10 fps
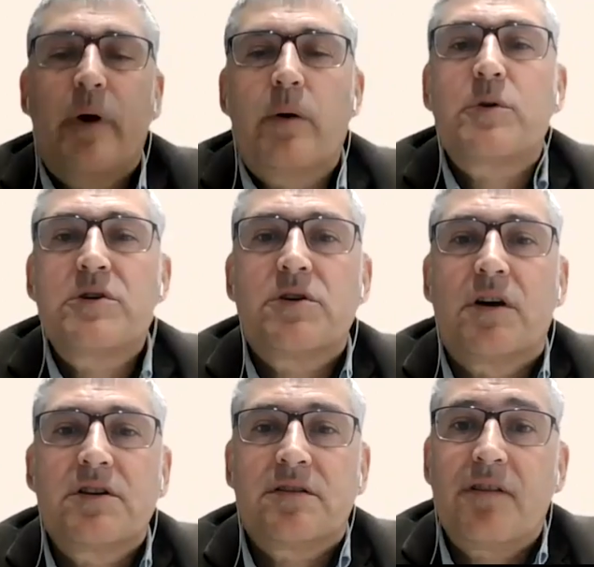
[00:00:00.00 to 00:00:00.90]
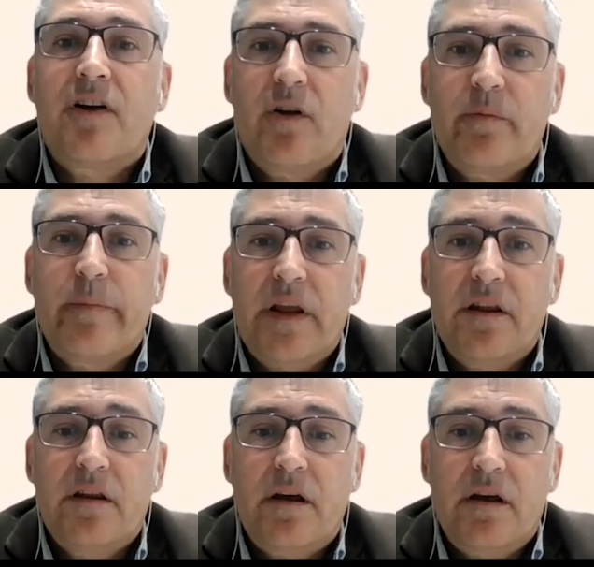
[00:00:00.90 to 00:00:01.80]
a research and
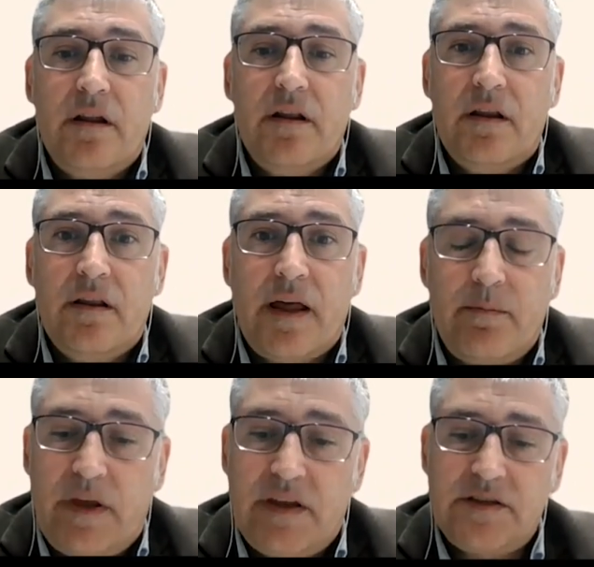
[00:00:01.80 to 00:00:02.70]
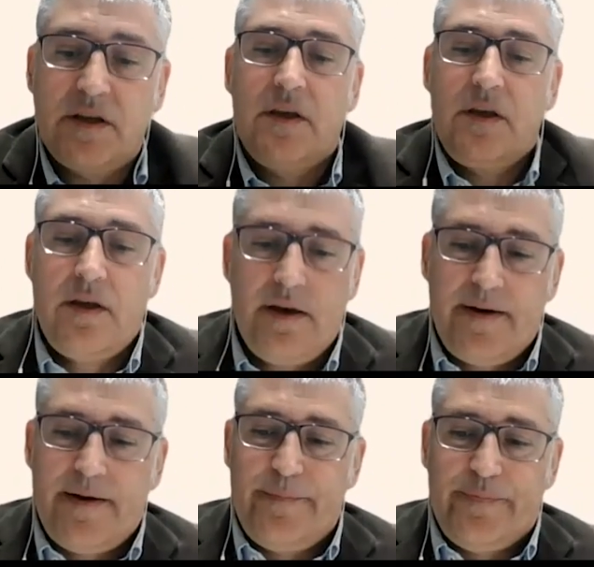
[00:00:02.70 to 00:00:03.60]
development. And that means
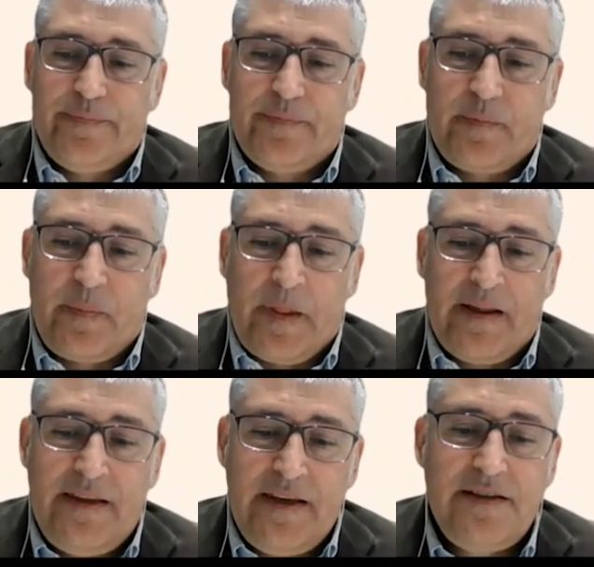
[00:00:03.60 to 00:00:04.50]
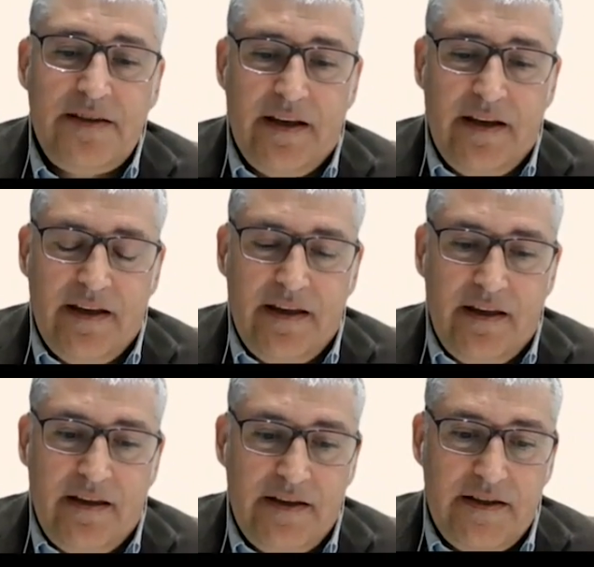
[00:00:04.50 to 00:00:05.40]
this
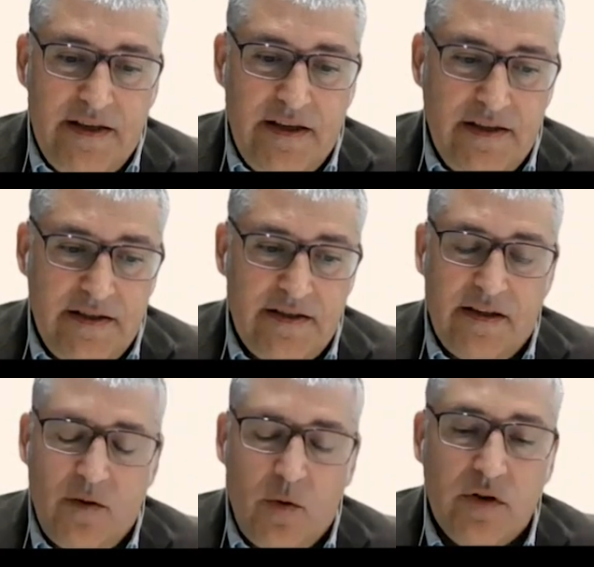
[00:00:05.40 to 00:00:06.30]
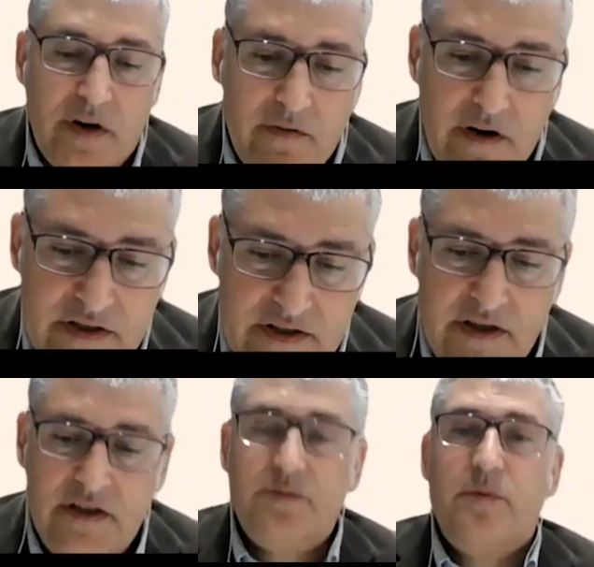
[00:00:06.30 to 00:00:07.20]
disease is an ultra rare
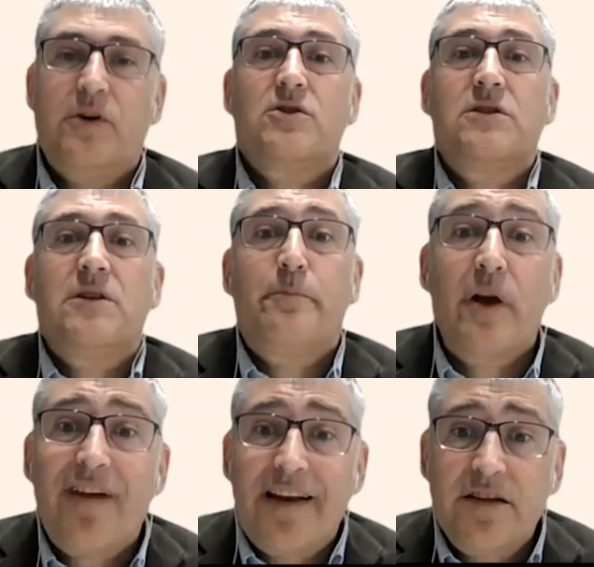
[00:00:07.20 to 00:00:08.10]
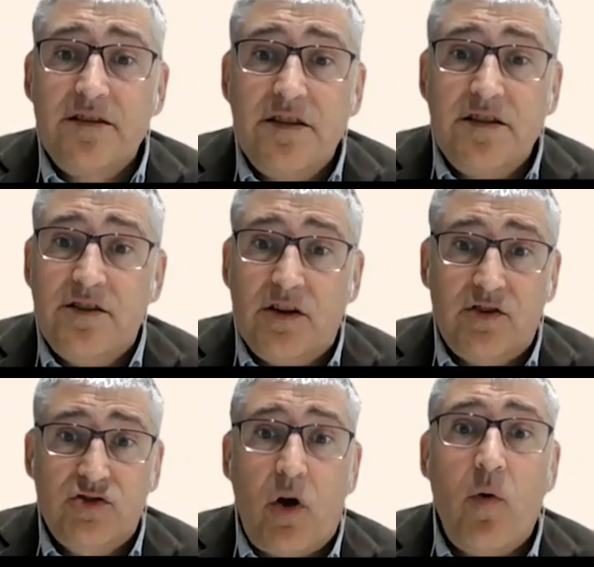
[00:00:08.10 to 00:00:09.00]
disease because the prevalence is not
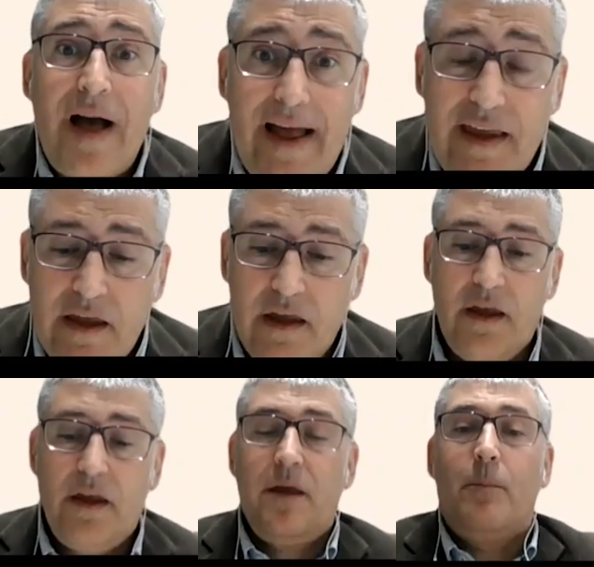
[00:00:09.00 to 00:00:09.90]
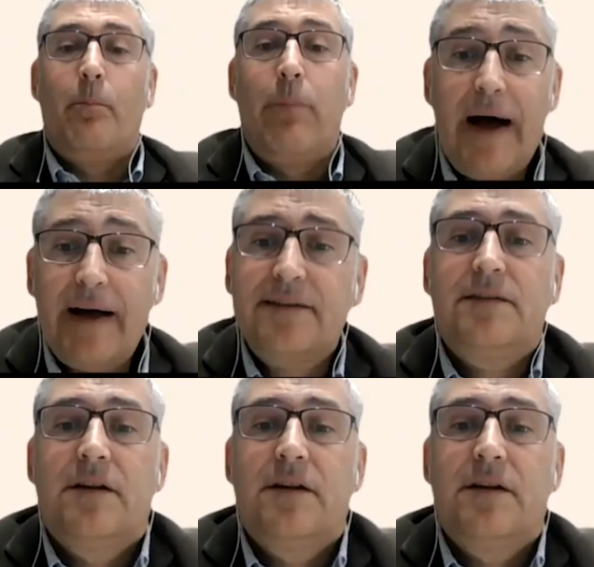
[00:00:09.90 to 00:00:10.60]
so high, but